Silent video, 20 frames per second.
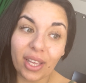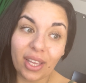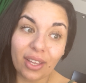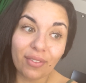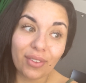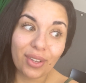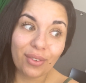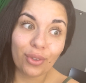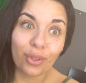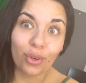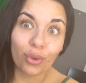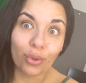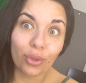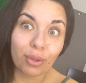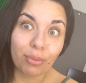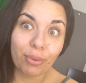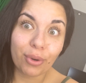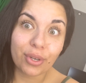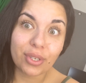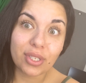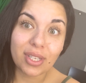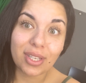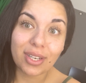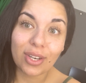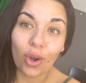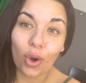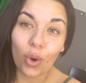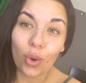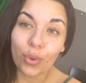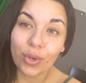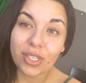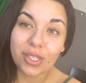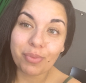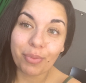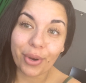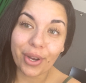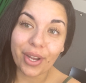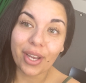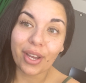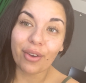even if you know the person, always
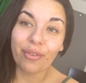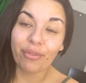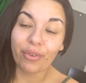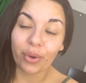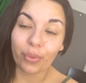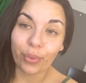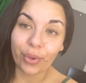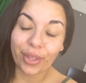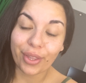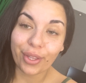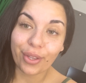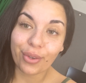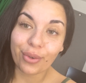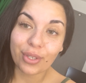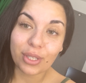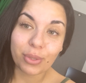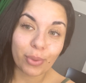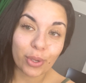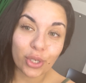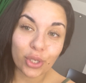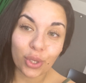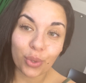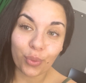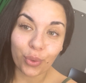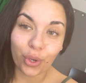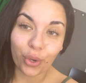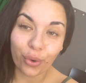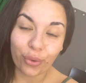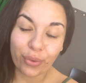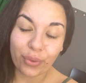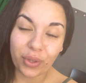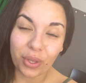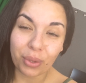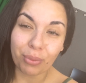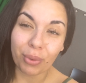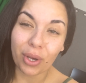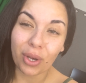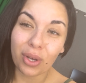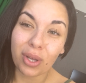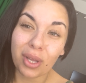bring a friend with you, especially when you're a
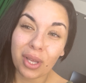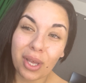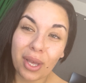female,